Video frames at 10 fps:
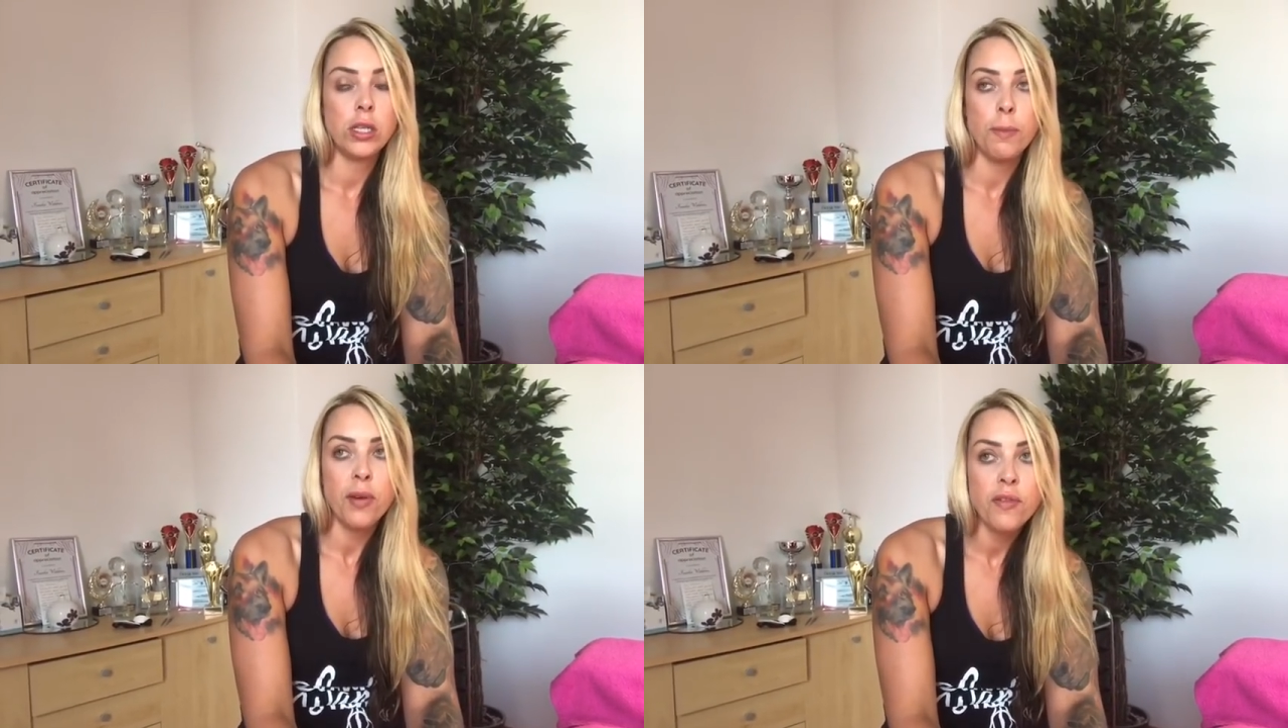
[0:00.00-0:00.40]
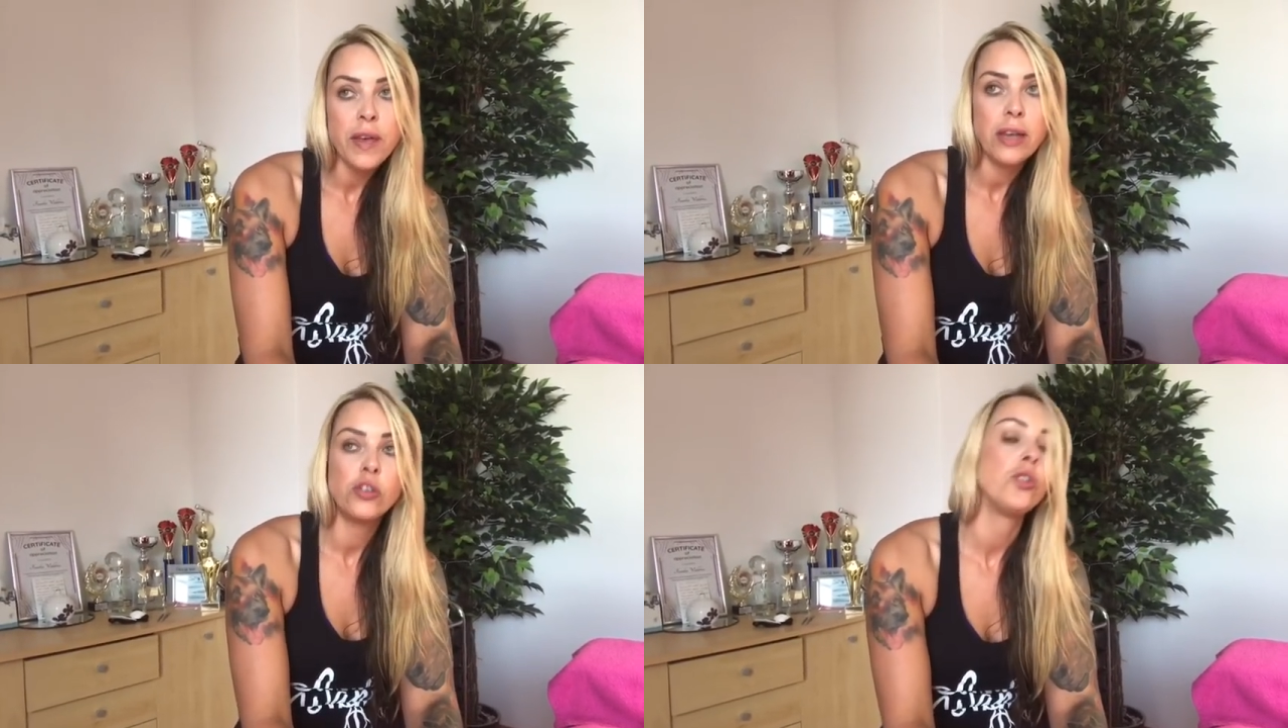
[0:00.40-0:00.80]
to
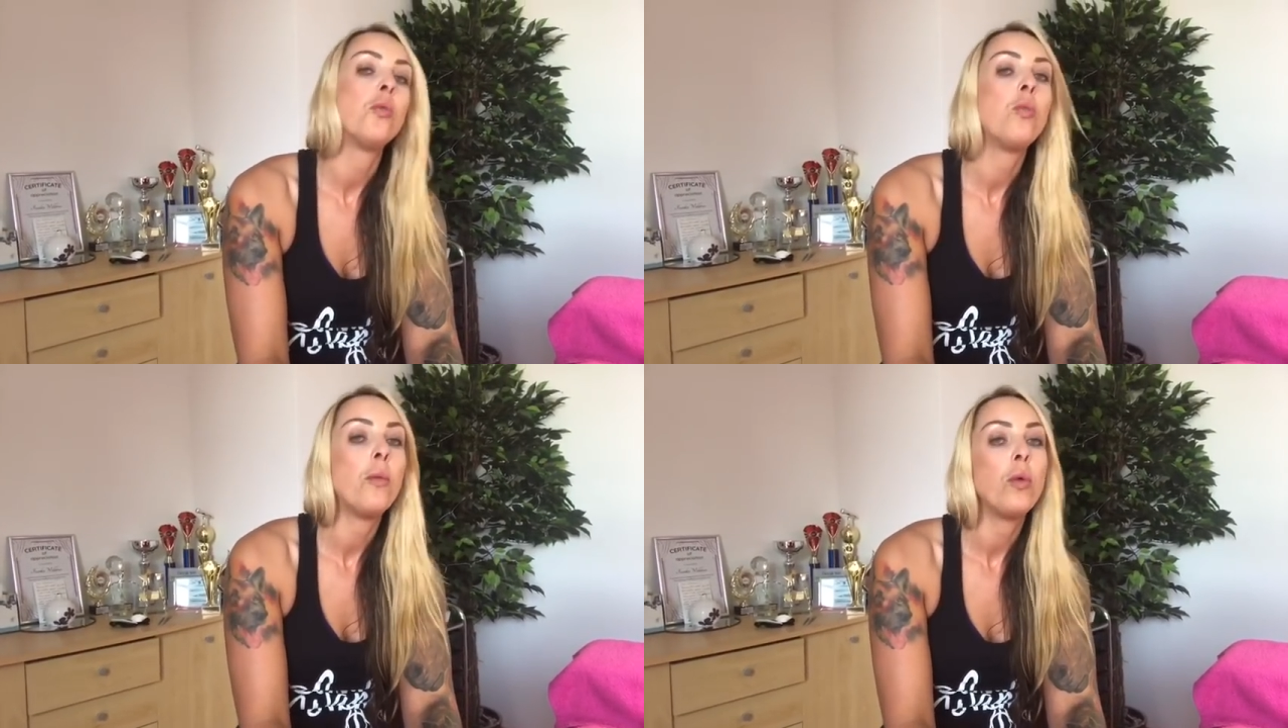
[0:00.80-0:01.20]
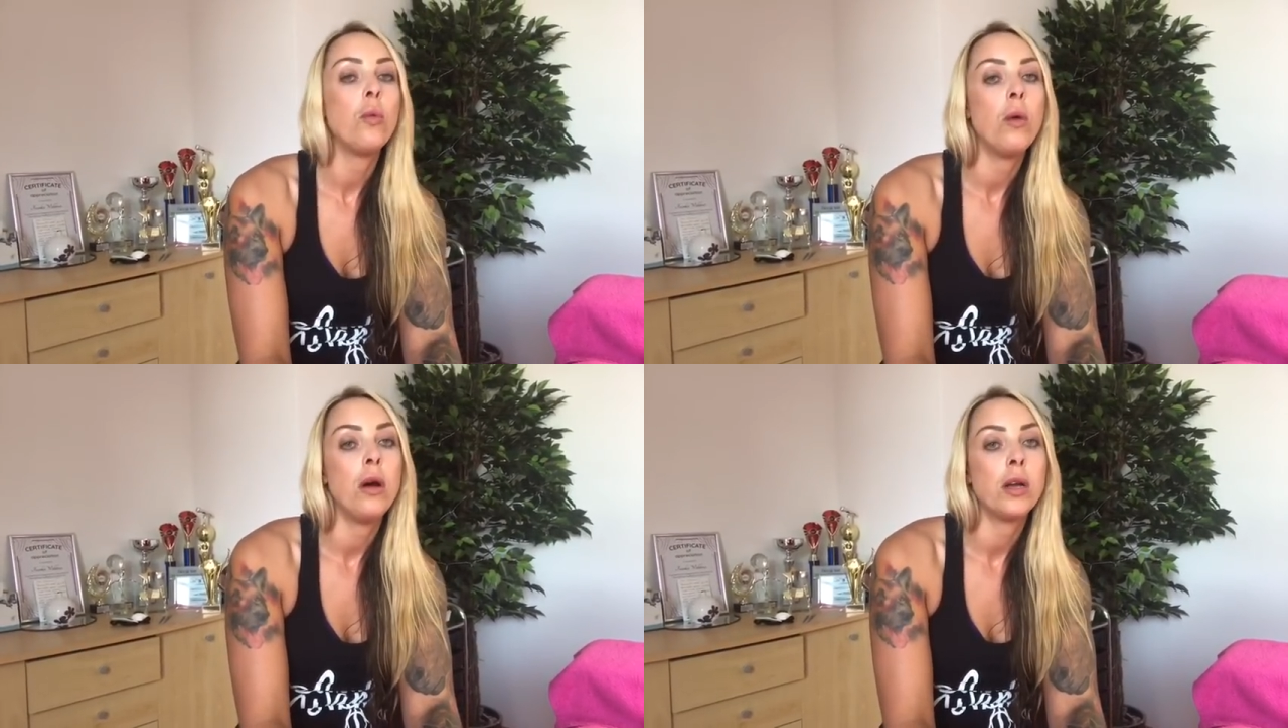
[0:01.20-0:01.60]
perfection when we're
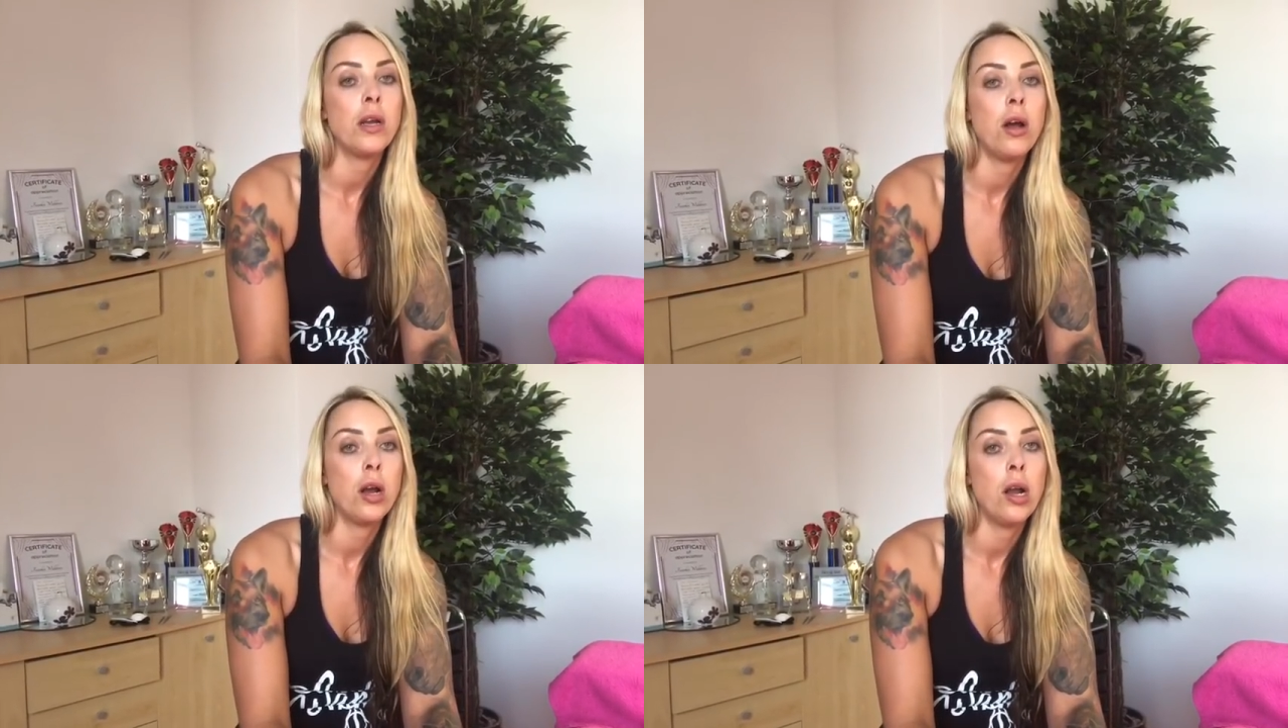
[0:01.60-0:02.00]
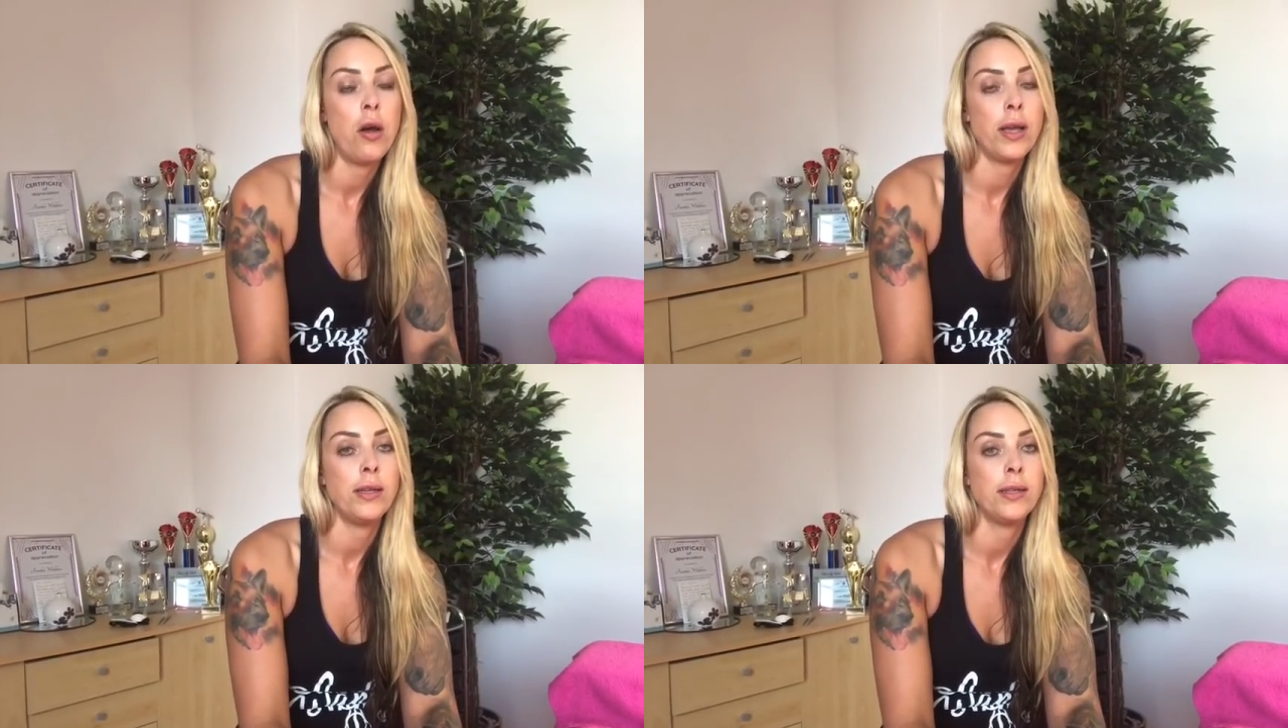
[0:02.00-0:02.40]
working our
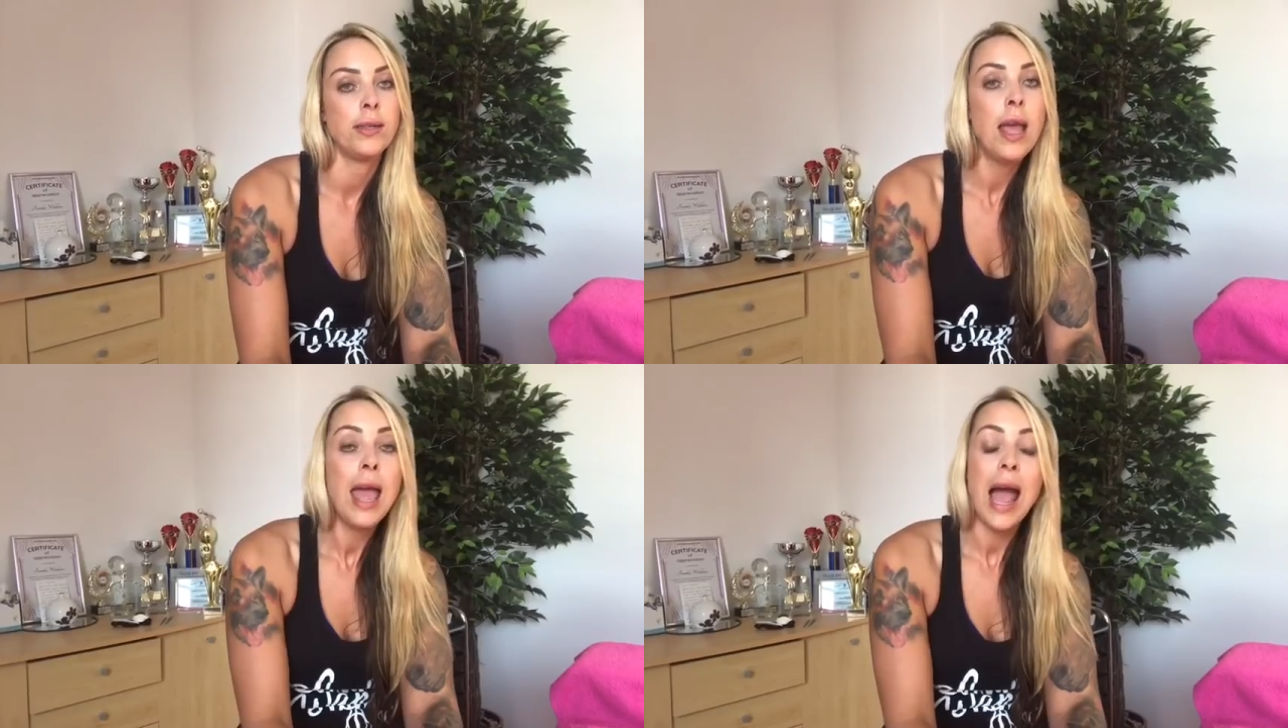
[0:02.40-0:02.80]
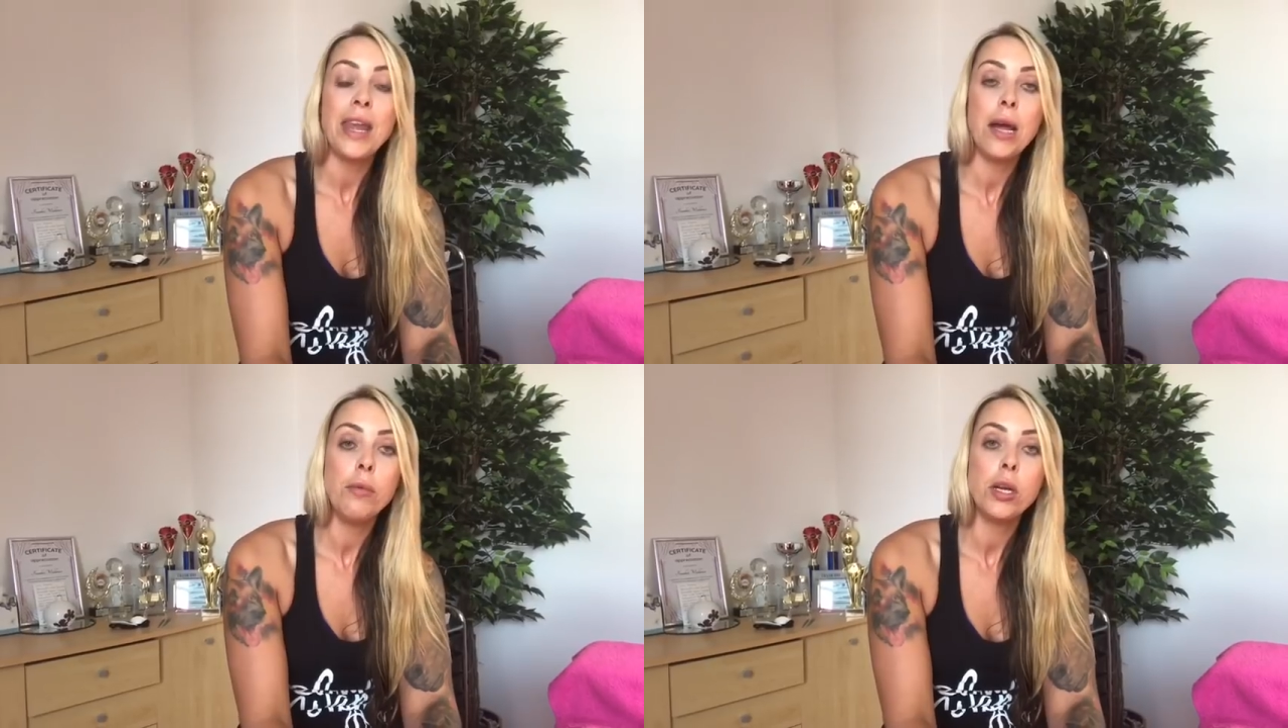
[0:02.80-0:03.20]
clients. And
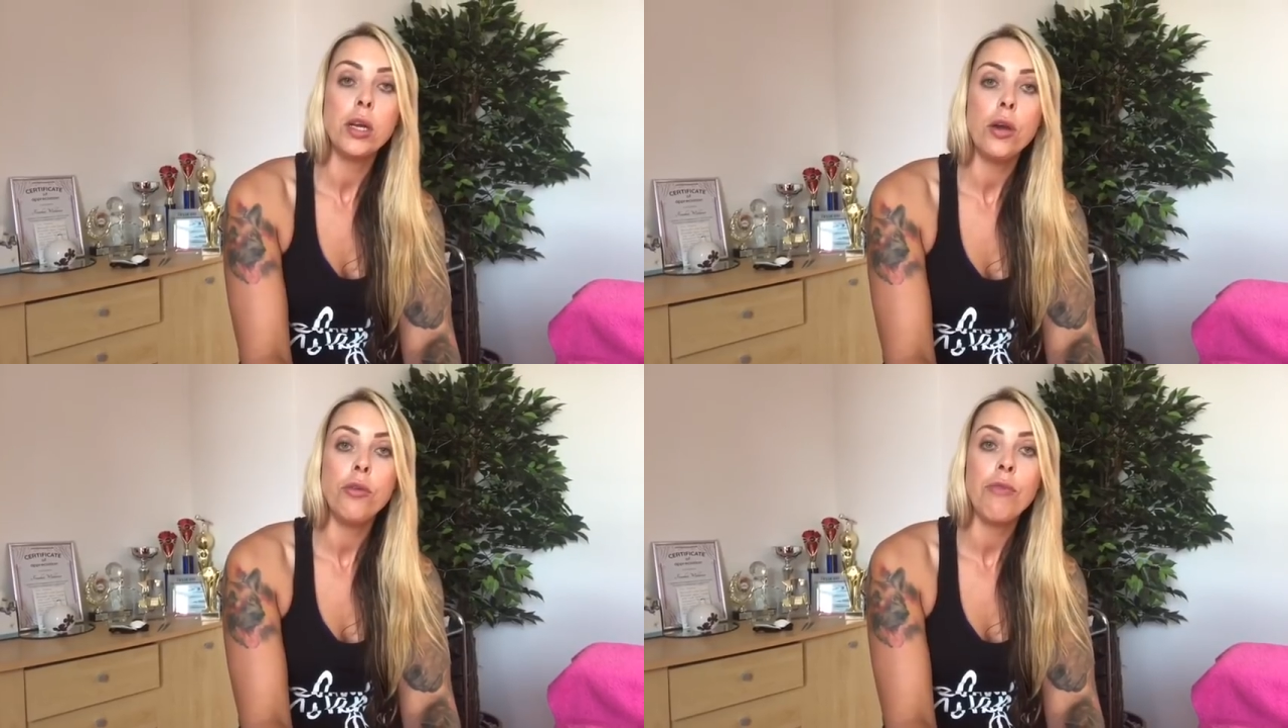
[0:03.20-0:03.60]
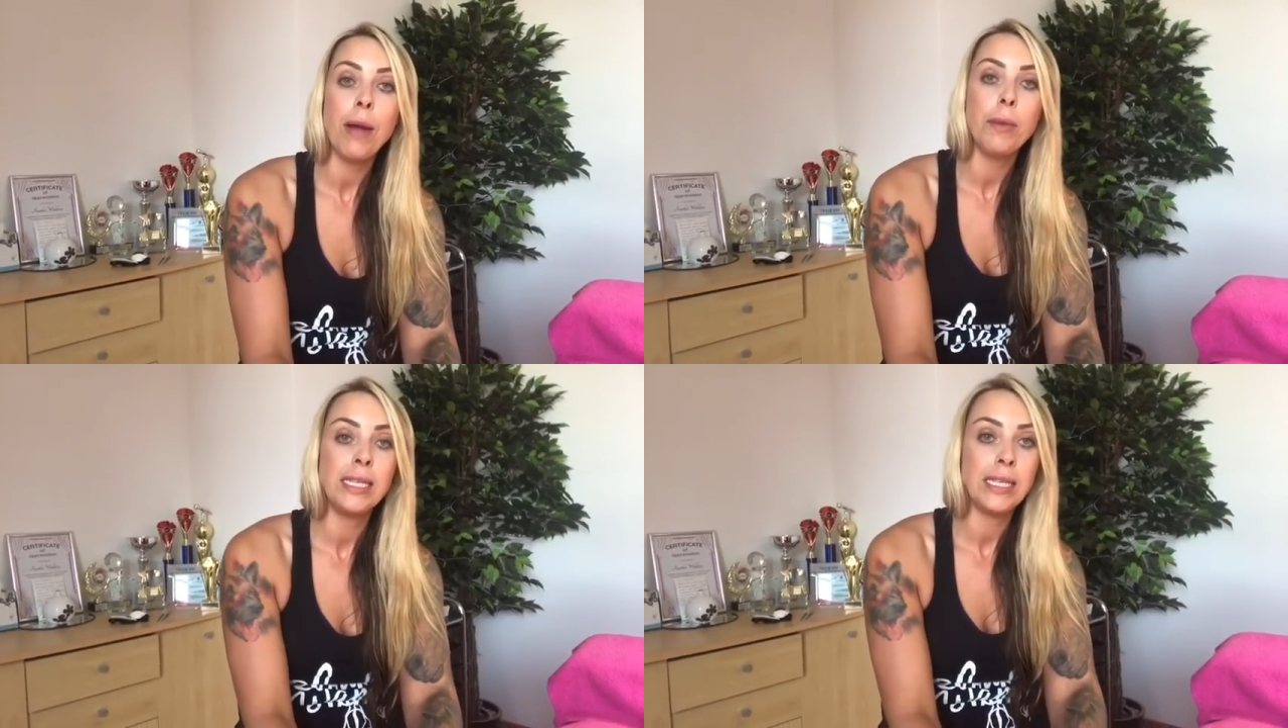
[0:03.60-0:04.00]
now I'm going to go around my